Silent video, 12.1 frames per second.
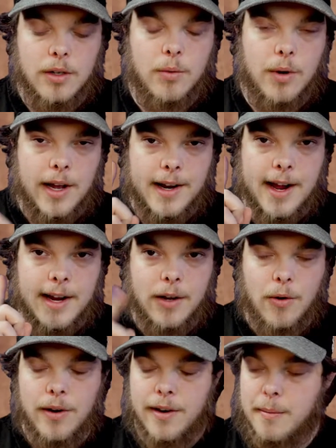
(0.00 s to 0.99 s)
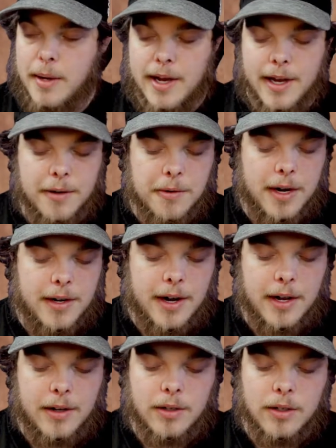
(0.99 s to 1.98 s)
what I got going into my head right
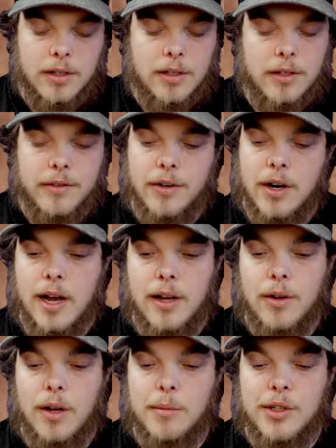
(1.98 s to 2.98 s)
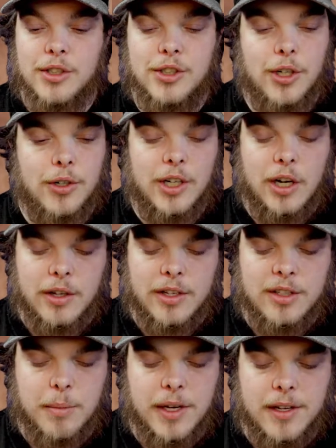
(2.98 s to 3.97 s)
now for how I'm gonna show you all
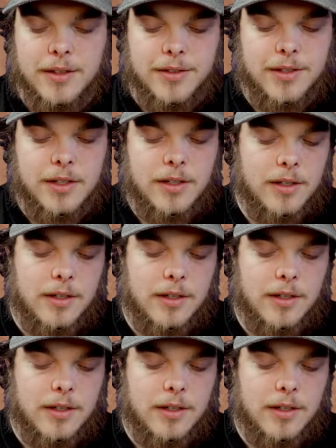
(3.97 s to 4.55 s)
these pins.